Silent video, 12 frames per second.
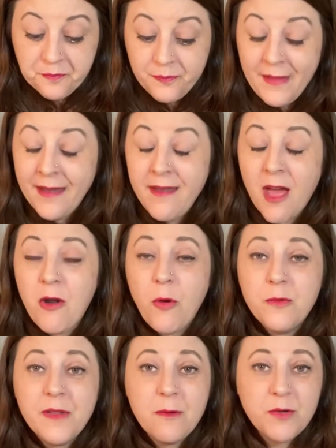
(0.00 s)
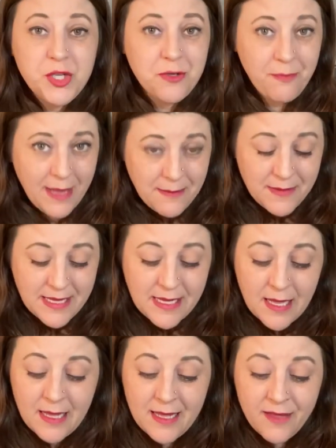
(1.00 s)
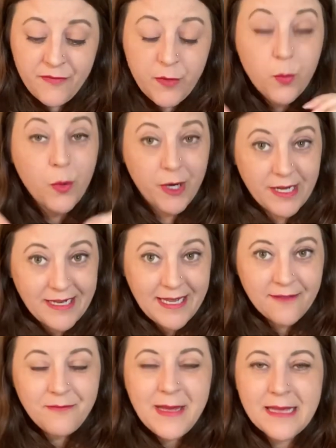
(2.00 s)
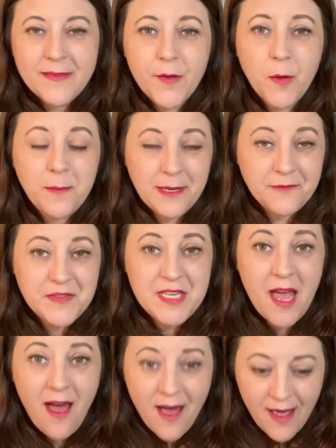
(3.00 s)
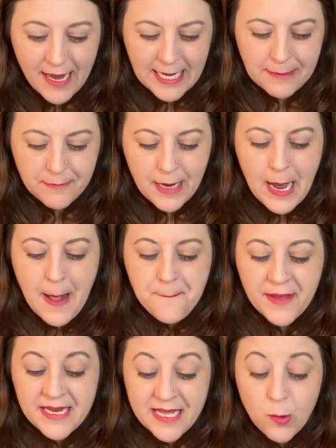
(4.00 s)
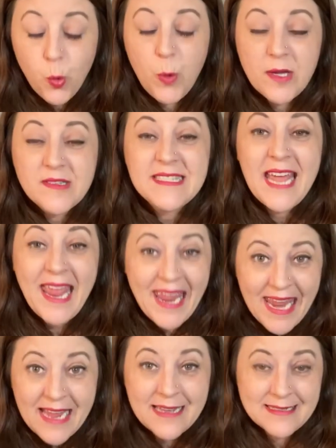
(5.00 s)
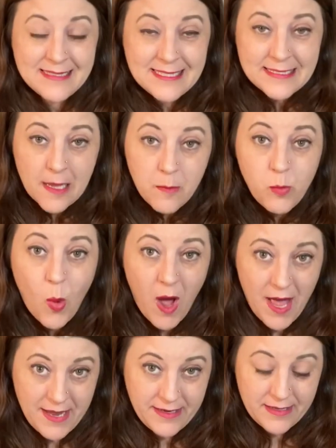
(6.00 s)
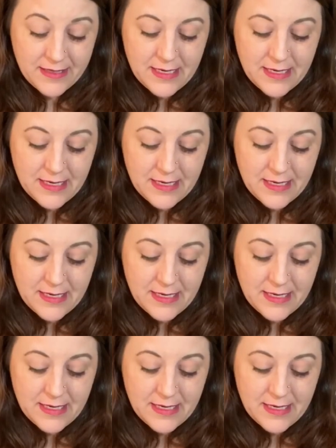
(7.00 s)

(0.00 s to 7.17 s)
not only would you maybe, if you would, give me a little bit of time, but it will take someone,